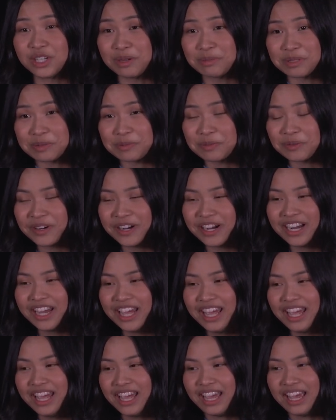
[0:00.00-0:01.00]
Thomas More
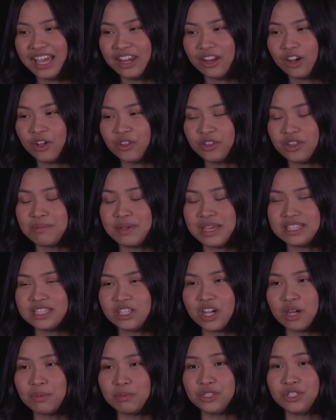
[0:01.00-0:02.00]
and all the
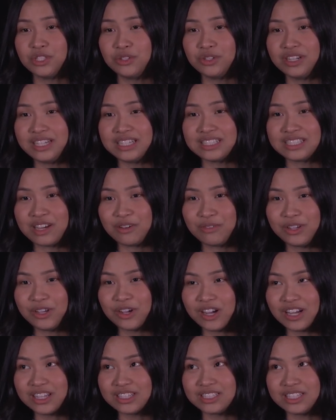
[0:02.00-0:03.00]
amazing opportunities that we
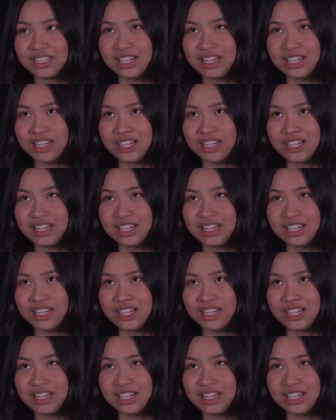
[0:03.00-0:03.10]
got